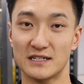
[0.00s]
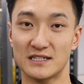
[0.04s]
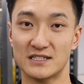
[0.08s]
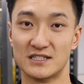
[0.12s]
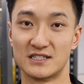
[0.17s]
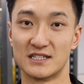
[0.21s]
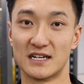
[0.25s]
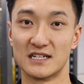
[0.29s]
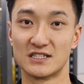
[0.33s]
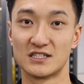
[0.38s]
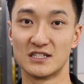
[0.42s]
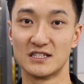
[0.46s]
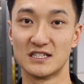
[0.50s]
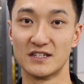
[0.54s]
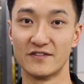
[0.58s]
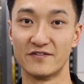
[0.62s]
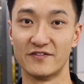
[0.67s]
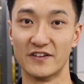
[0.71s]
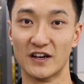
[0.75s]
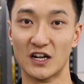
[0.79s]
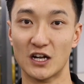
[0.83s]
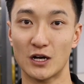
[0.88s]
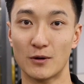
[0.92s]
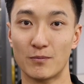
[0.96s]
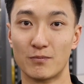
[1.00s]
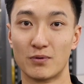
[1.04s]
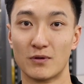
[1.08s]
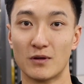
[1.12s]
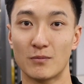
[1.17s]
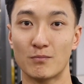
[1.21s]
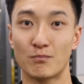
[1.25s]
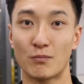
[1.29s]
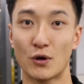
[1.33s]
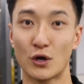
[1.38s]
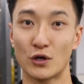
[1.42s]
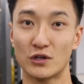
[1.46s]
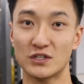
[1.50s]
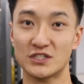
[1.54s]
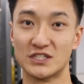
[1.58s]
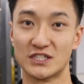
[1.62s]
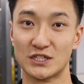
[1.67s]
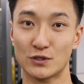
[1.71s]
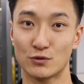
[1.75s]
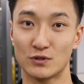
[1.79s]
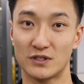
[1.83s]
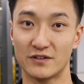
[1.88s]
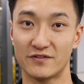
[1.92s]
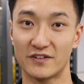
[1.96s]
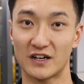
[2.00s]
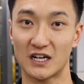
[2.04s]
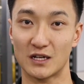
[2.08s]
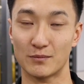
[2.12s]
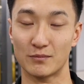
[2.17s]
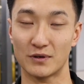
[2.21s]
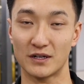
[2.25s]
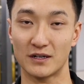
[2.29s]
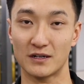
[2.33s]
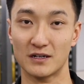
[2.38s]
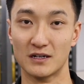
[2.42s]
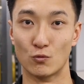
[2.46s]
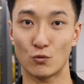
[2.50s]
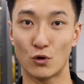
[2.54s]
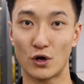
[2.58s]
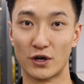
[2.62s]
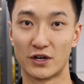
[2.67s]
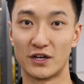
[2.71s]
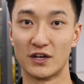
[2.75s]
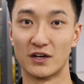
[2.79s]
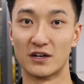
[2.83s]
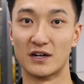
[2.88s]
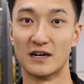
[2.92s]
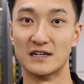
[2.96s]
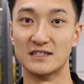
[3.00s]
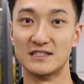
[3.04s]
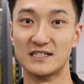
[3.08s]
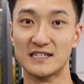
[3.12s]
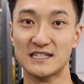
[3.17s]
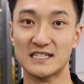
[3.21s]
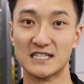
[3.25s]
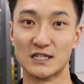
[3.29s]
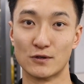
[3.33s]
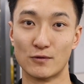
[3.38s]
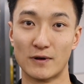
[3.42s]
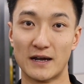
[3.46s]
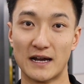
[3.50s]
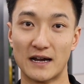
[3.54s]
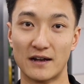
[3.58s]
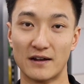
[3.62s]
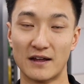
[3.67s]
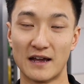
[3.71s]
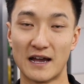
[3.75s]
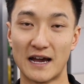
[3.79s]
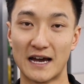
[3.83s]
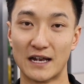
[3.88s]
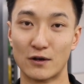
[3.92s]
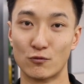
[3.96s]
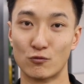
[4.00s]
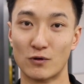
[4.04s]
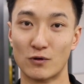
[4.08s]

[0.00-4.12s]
is start to develop motor skill development, working on ideas around how to